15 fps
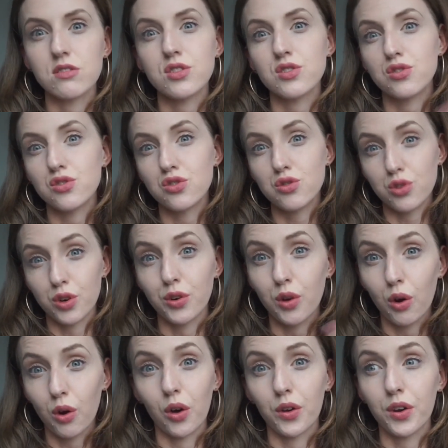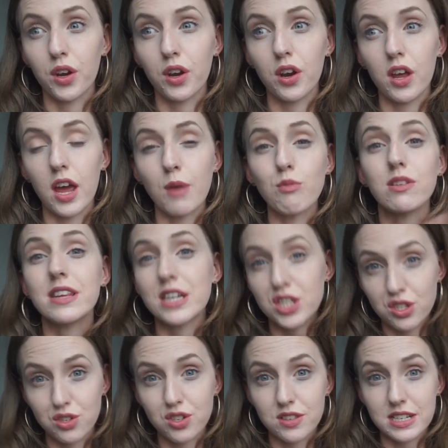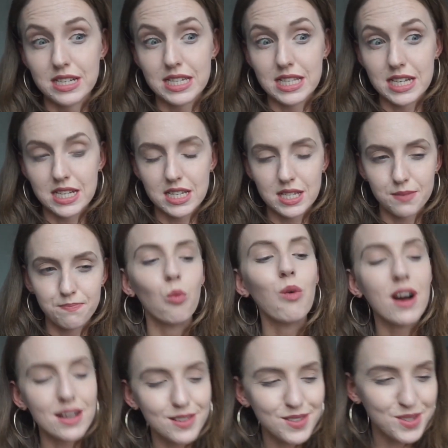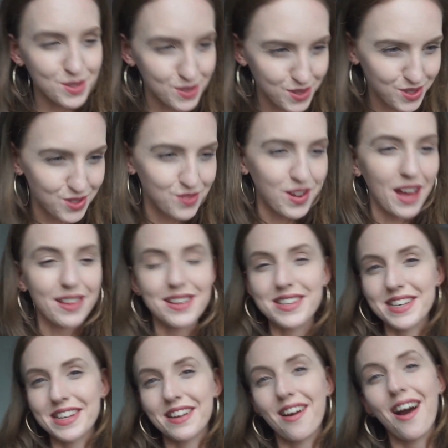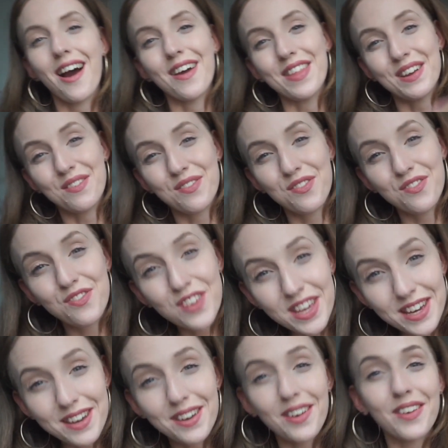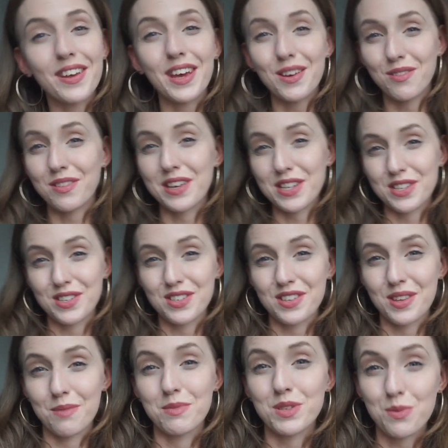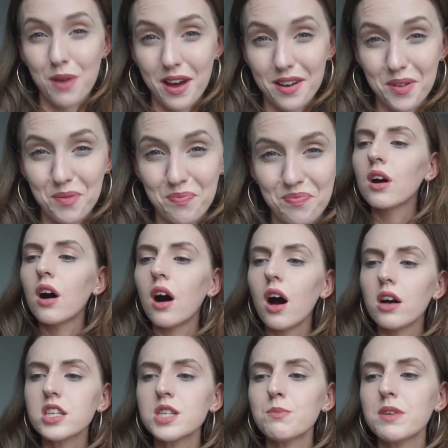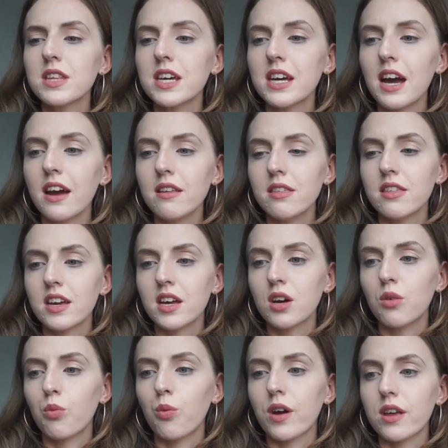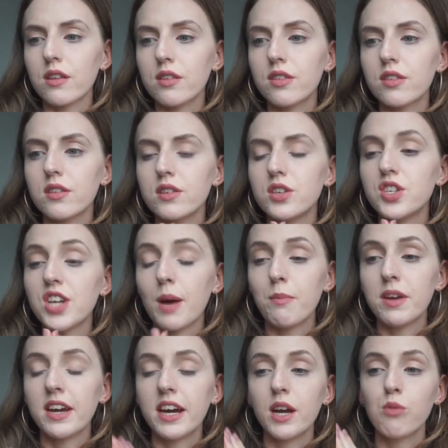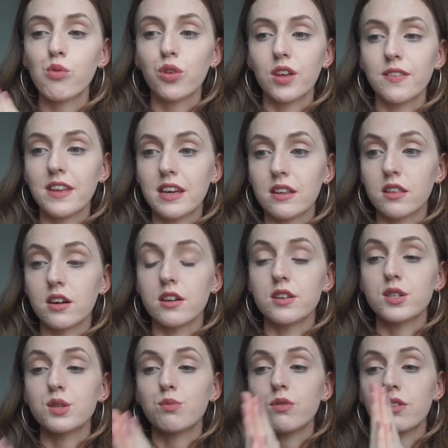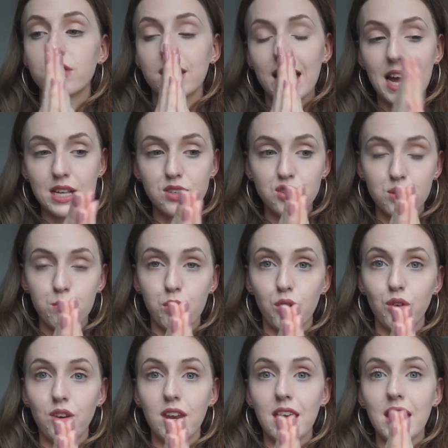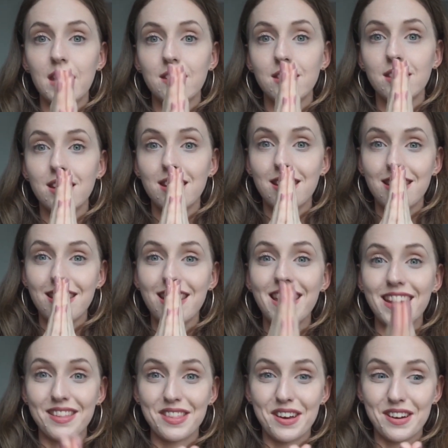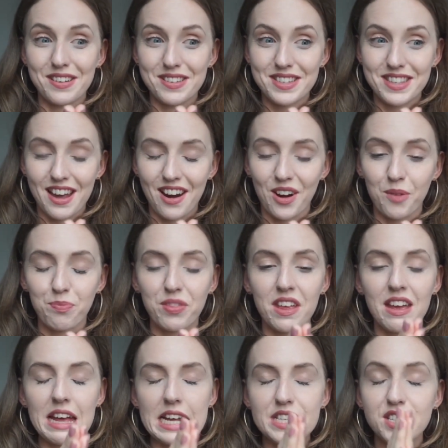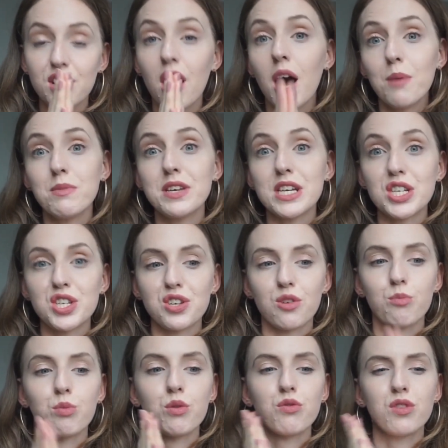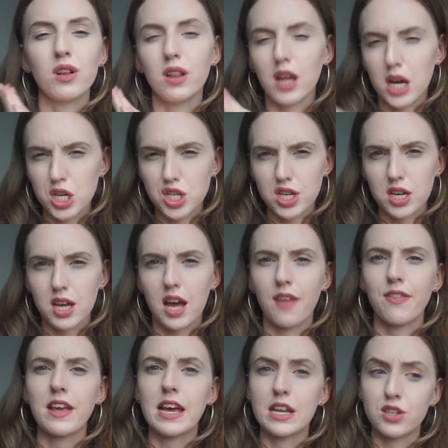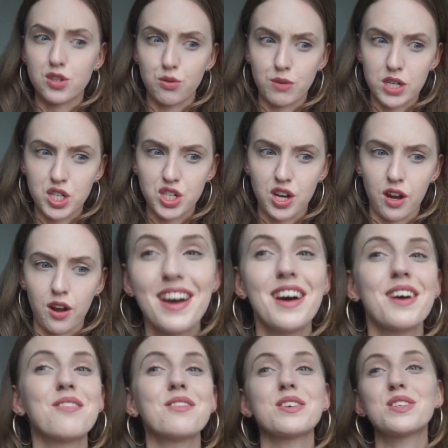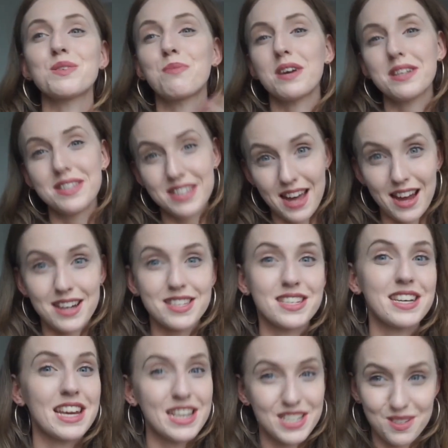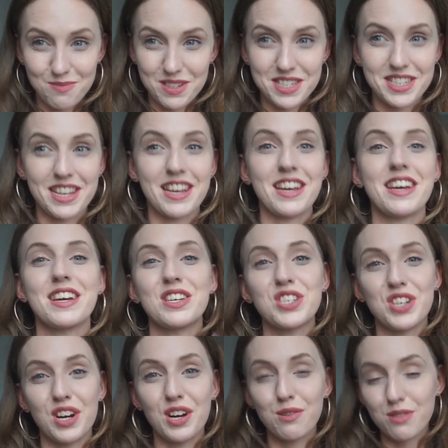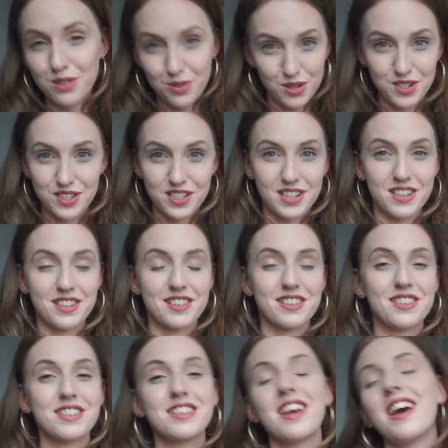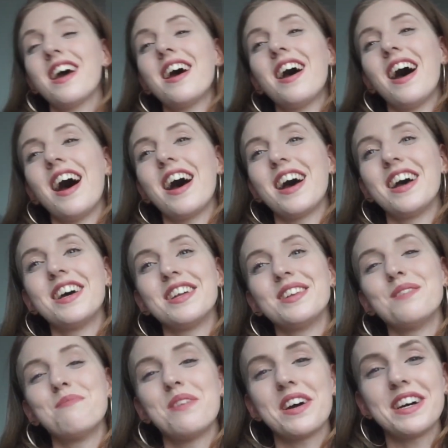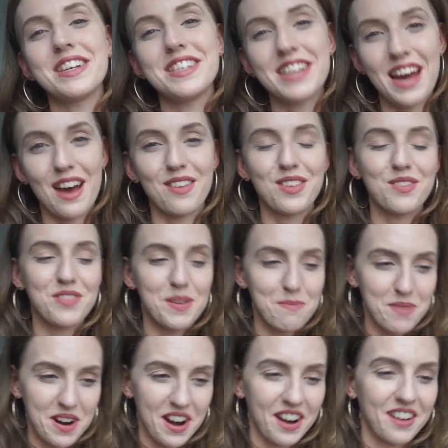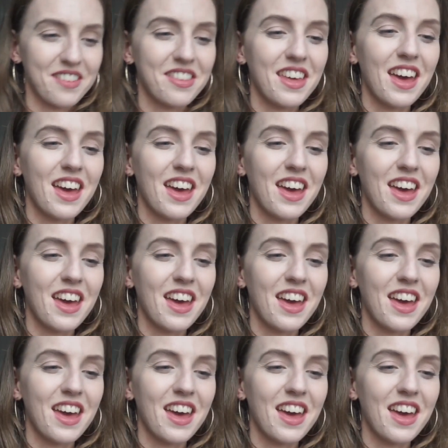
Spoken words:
screwed on in relation to these things, whilst also validating how they feel in relation to them as well. Ultimately, I think with Gemini ruling the 8th house with the Cancer moon in the 8th house there, it's a combination of both the logic and the intuition, where it's about sex and intimacy and shared resources and about death and rebirth,